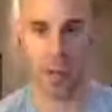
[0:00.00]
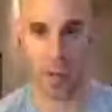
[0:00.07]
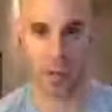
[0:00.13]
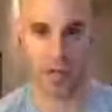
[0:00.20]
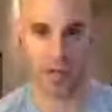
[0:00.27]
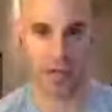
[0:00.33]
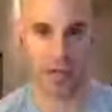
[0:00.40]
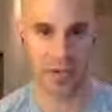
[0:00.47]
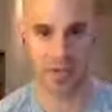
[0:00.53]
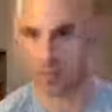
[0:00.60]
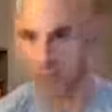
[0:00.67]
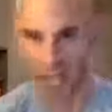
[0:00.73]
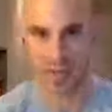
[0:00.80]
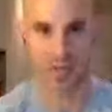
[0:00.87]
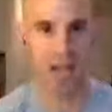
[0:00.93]
bonus.
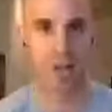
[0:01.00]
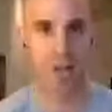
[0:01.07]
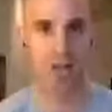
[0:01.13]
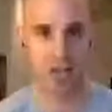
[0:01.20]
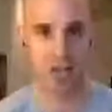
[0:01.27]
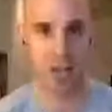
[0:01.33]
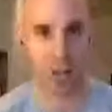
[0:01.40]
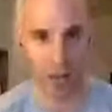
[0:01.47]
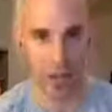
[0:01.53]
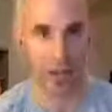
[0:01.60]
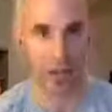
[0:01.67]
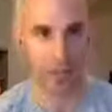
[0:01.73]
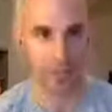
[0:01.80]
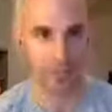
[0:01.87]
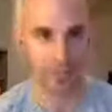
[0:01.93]
That's not residual
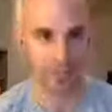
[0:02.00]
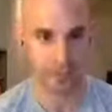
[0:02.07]
income.